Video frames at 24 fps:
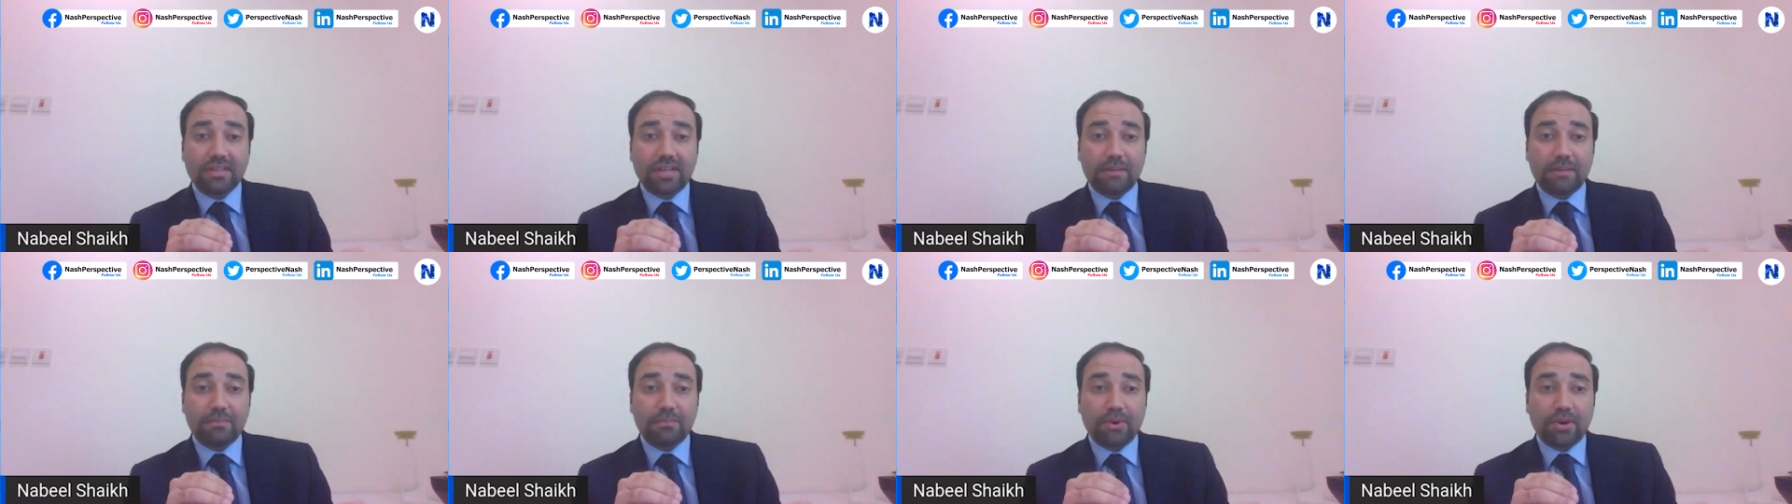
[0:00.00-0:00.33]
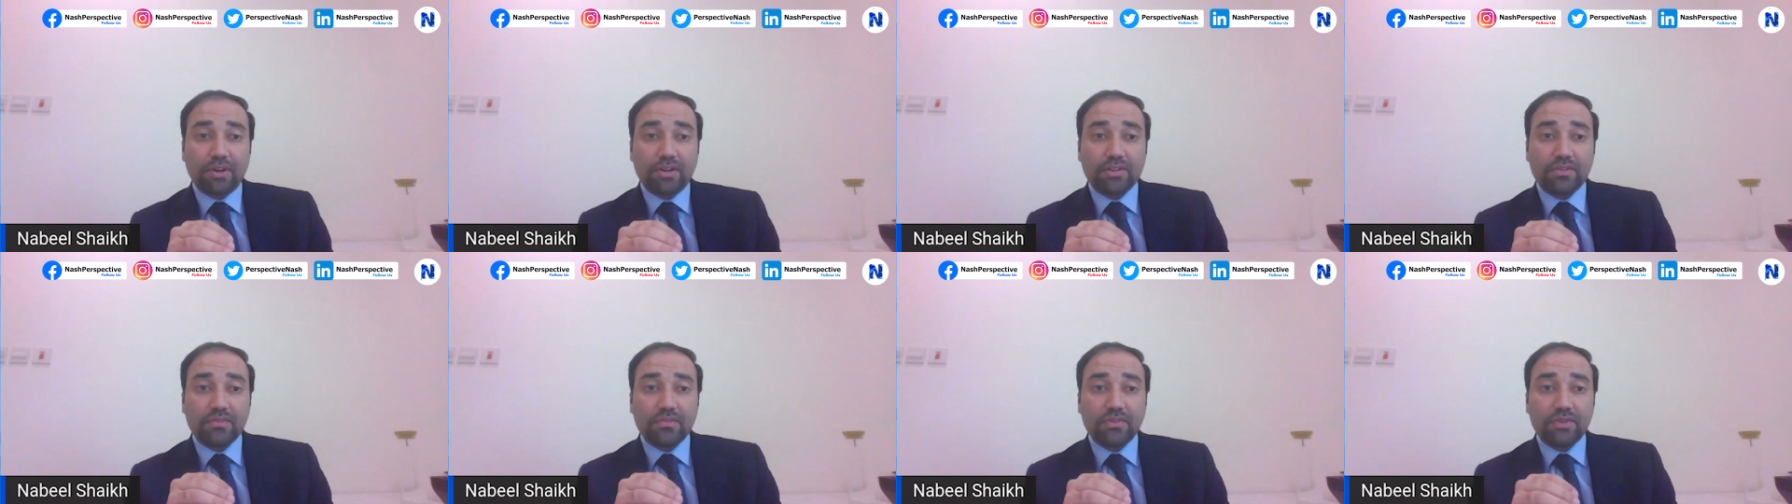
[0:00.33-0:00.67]
uh,
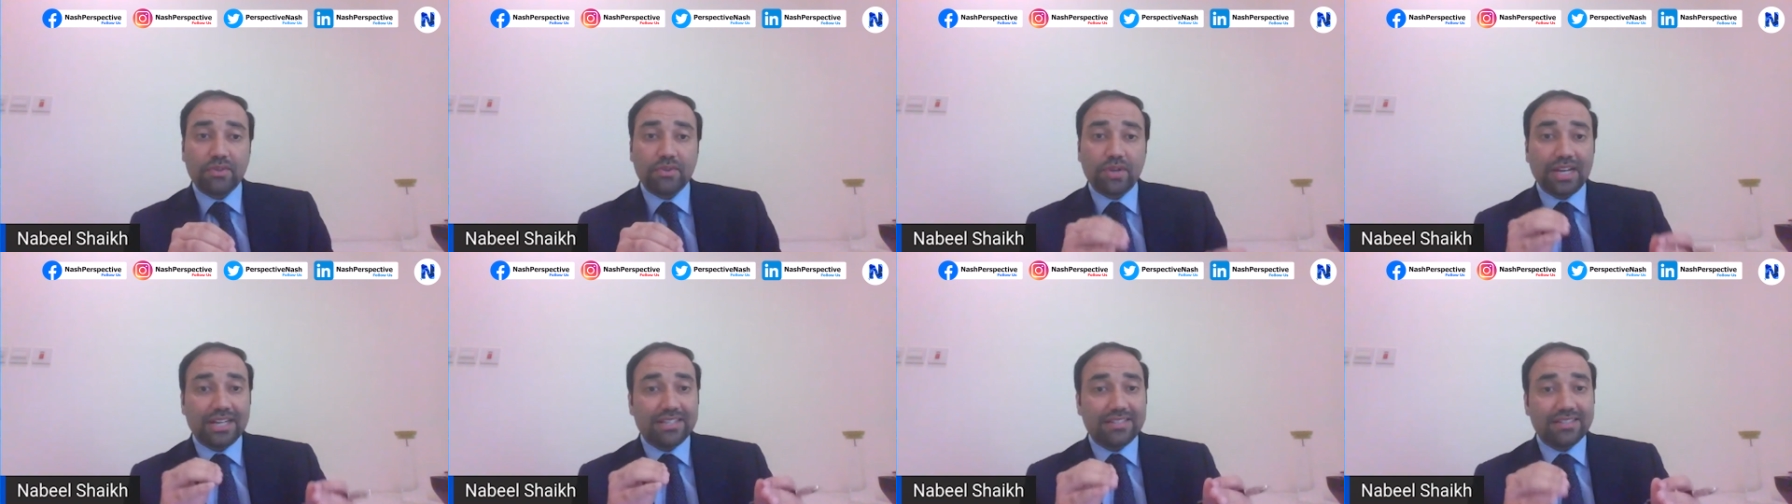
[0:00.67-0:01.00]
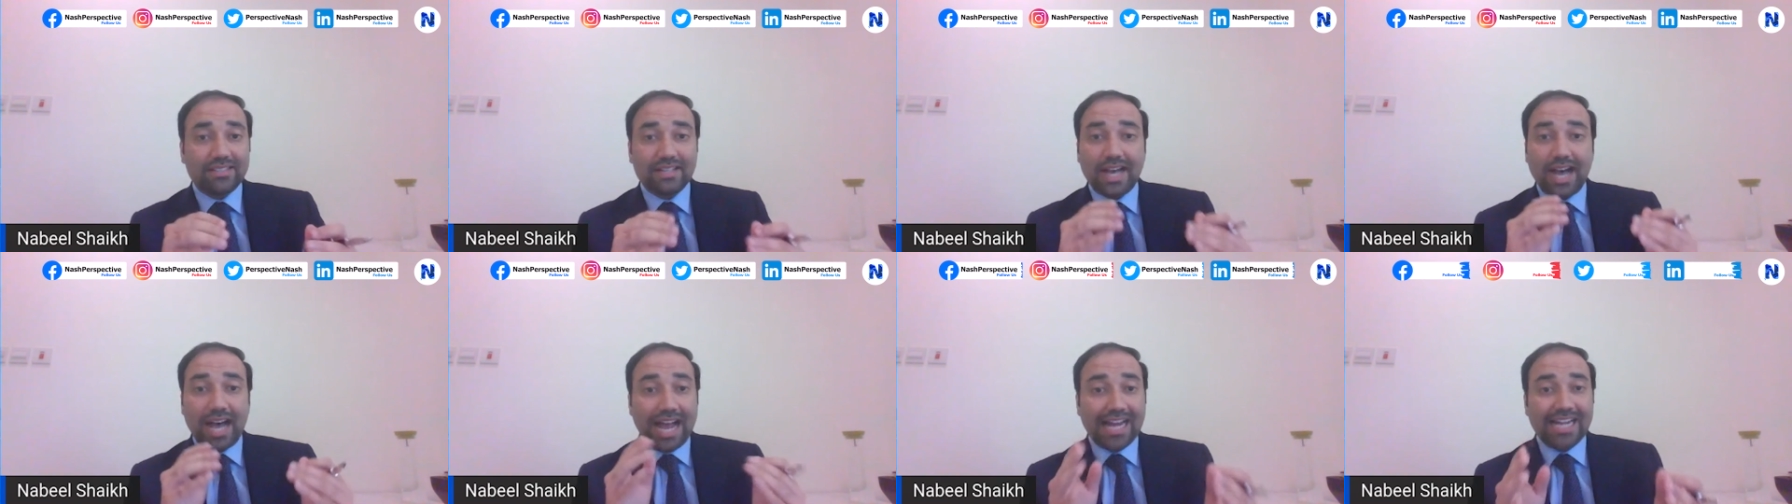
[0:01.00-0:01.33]
point of view,
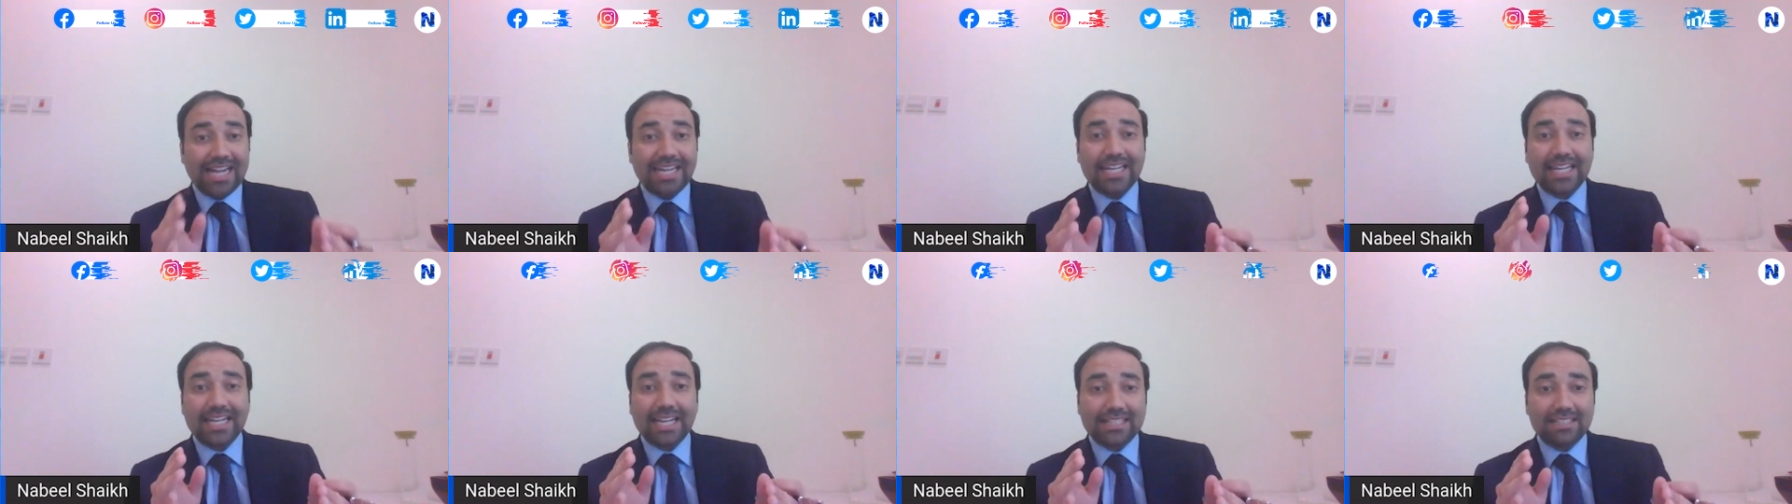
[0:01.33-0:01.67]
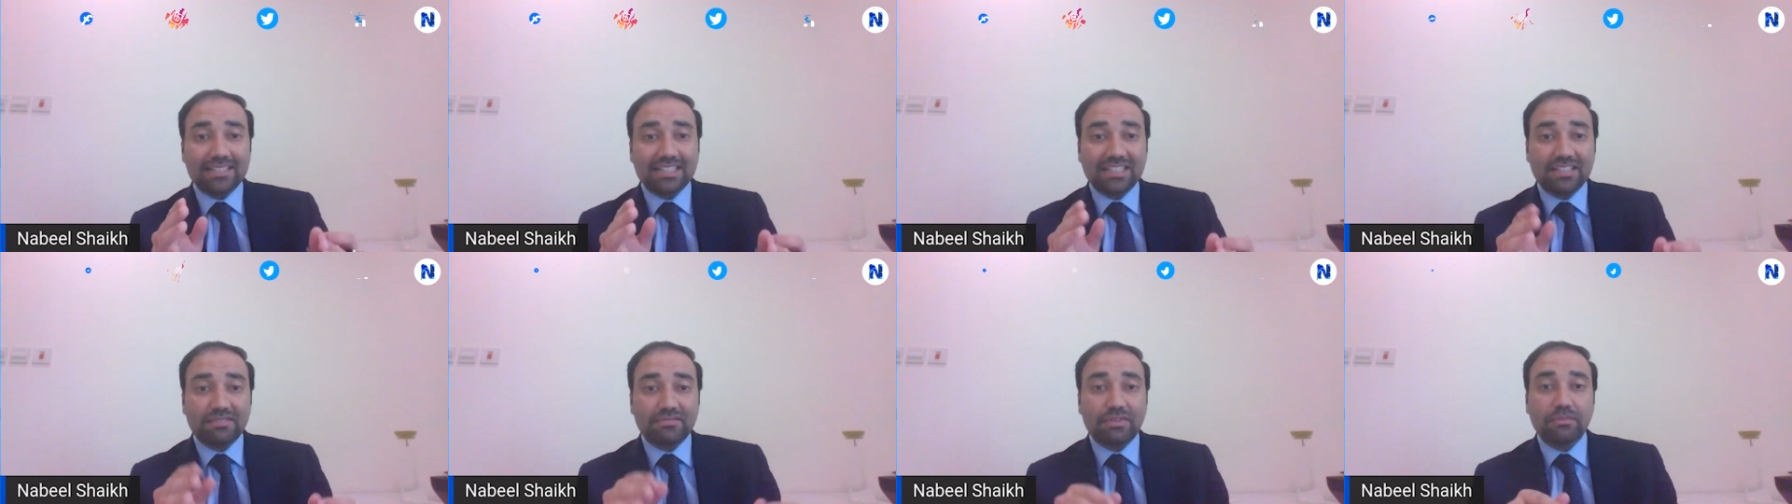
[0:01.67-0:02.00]
it's a high
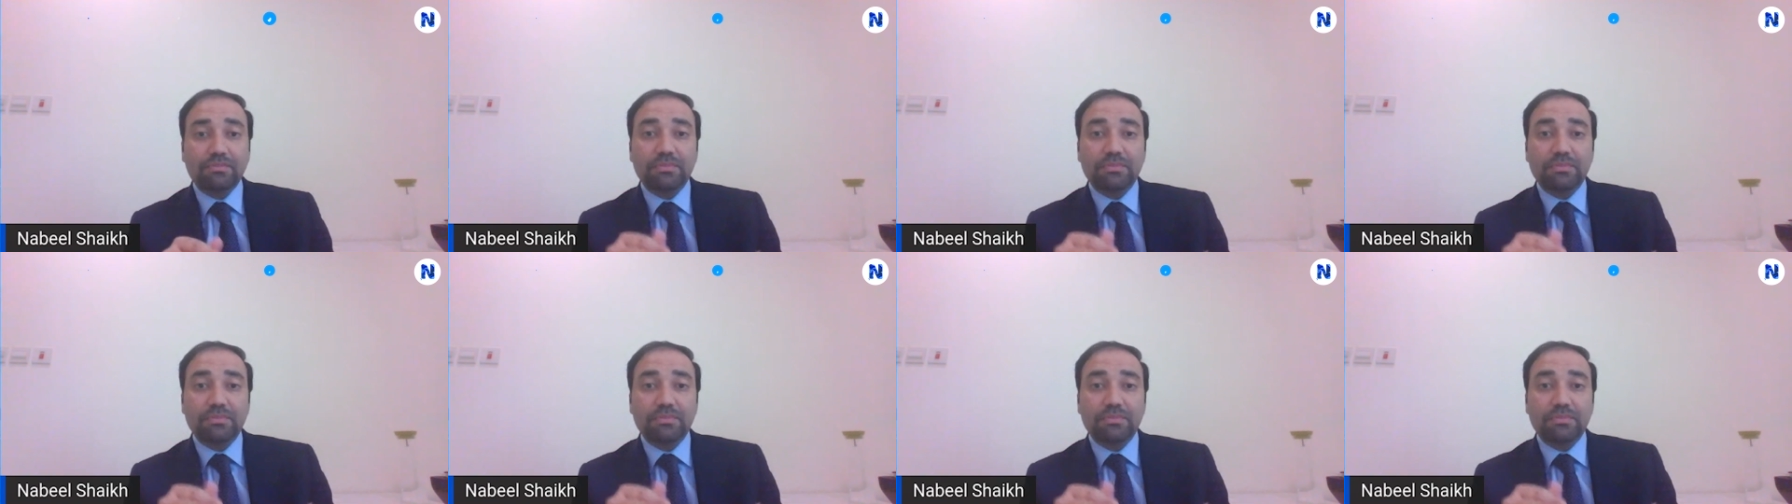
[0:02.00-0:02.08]
ticket size.